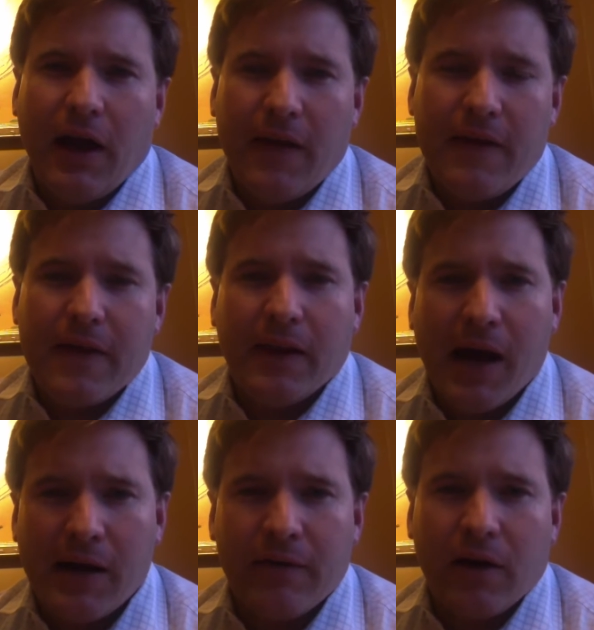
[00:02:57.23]
And then the
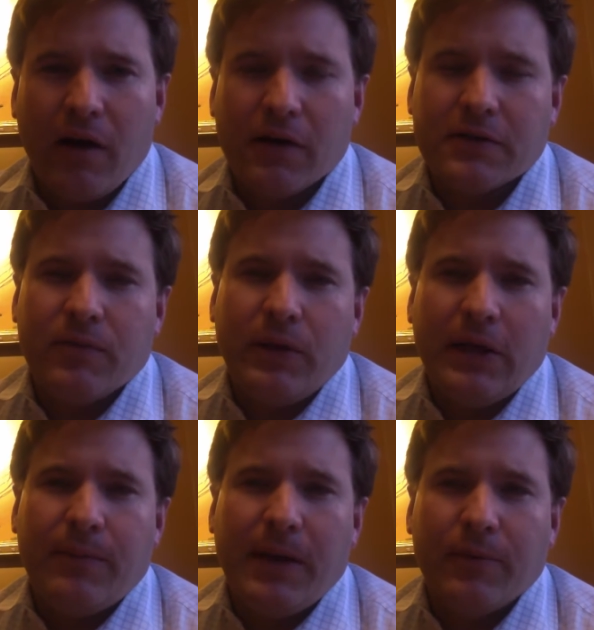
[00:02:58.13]
night of the auction, we
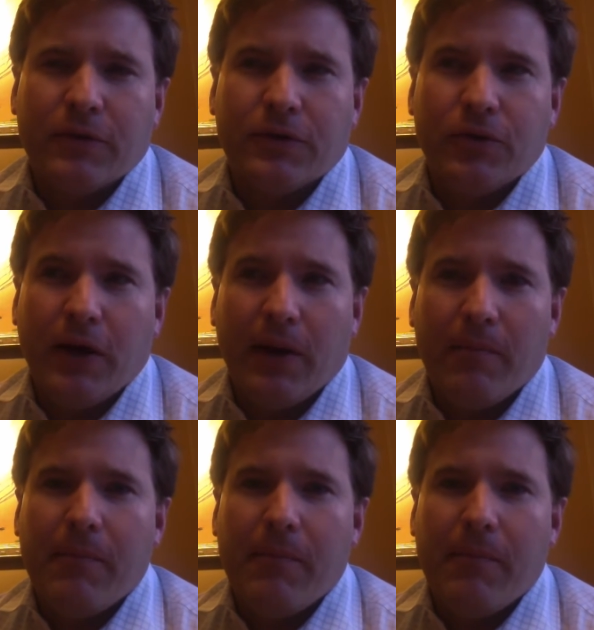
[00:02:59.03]
need people to help